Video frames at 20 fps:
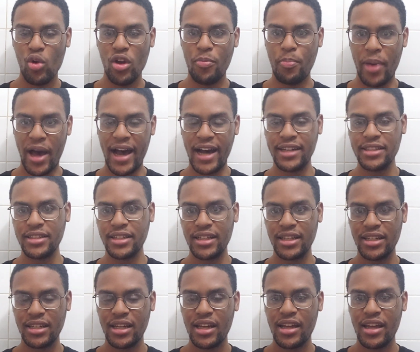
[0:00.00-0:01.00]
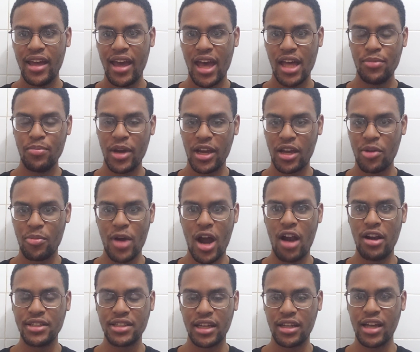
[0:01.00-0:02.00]
With Panda and
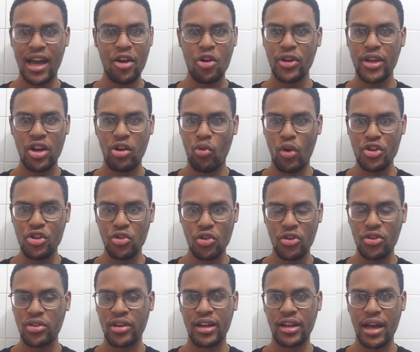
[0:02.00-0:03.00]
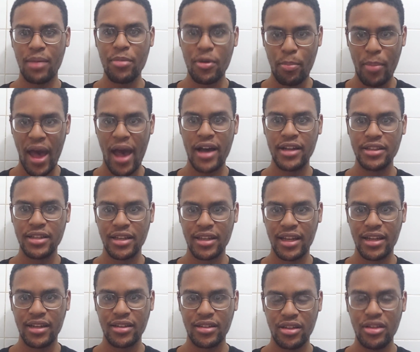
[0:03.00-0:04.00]
Mechamaru is like, I don't care what you look like. I'm a panda.
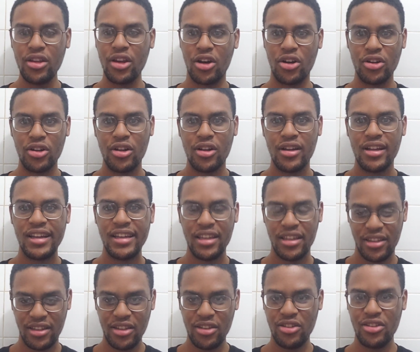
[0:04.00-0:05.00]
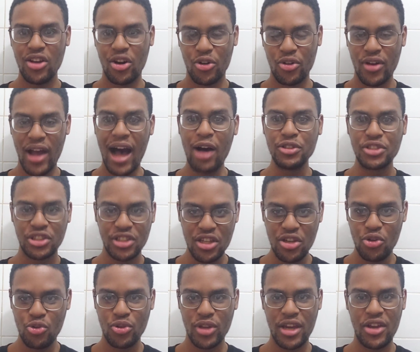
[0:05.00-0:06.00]
Like, you know, you know, I'll see
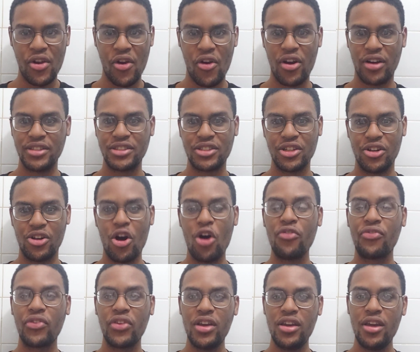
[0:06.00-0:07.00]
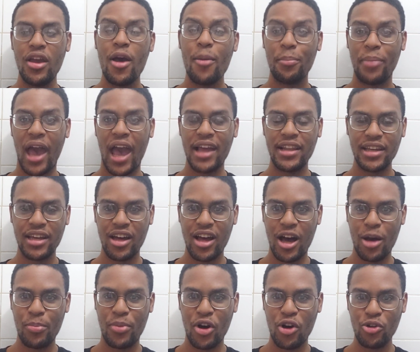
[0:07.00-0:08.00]
you later on. So hopefully Panda
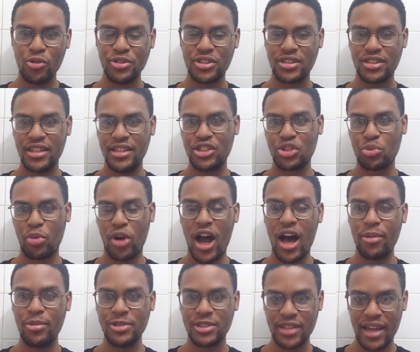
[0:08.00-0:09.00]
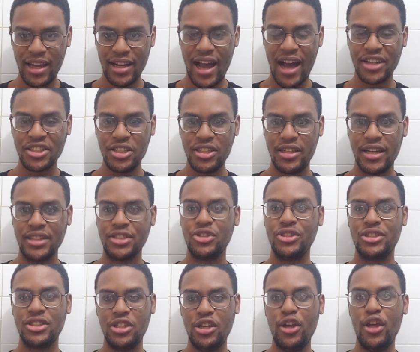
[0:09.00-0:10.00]
upholds his promise and actually gets
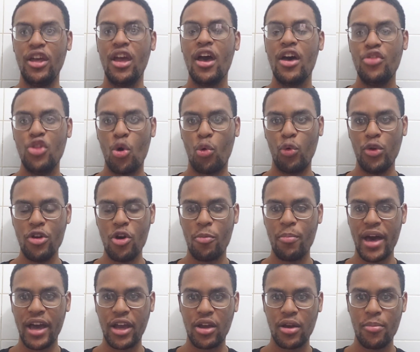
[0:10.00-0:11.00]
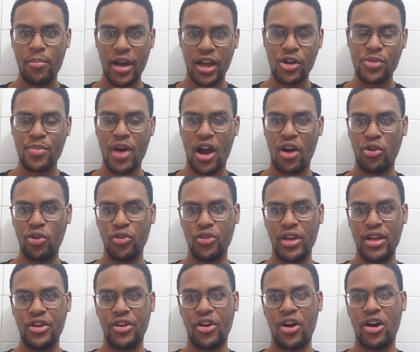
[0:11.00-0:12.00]
to see the real Mech Mechamaru
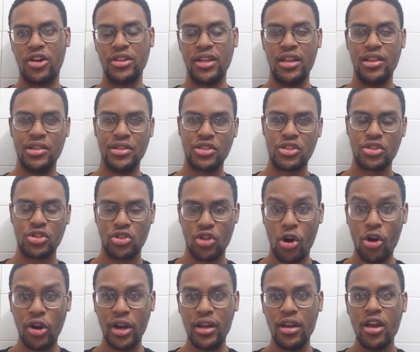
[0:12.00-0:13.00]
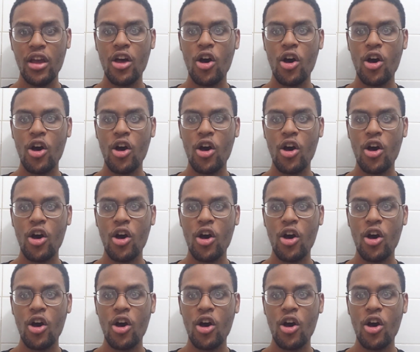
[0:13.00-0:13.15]
later on in the story.